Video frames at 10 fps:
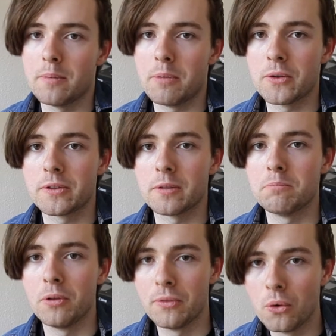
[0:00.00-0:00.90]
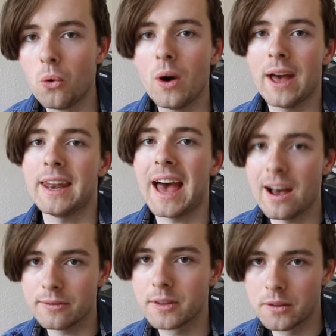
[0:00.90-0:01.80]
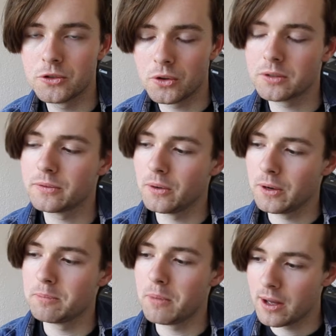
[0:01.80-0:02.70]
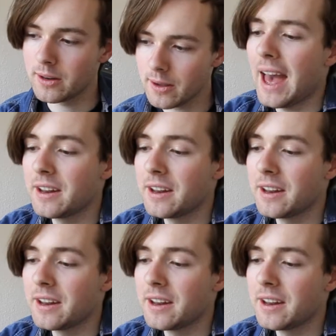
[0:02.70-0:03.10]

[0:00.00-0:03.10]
posted before and after the George Floyd murder.